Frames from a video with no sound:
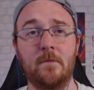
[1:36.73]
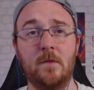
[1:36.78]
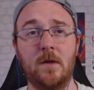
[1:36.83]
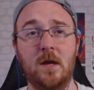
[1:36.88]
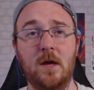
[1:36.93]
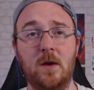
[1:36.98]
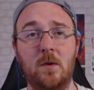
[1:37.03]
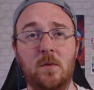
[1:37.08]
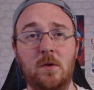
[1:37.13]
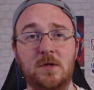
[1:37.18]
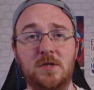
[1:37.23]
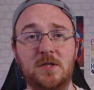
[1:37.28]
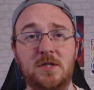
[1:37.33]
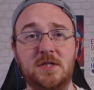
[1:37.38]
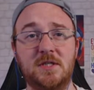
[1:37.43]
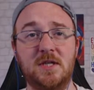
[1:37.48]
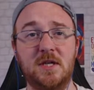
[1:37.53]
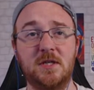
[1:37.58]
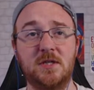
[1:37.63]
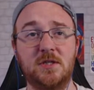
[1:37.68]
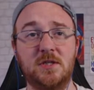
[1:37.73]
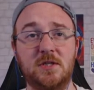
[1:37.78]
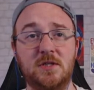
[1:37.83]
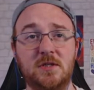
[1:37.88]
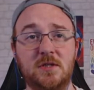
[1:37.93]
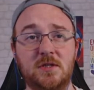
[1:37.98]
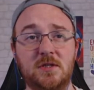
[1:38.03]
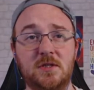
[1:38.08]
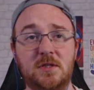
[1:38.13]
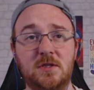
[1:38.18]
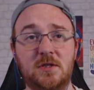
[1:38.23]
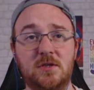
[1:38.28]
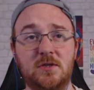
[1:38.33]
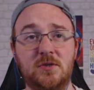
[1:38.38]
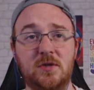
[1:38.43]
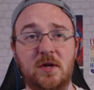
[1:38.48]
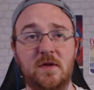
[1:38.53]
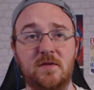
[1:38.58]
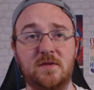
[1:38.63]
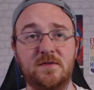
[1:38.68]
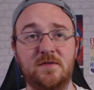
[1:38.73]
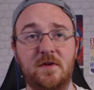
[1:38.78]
What she said, she just had to drive as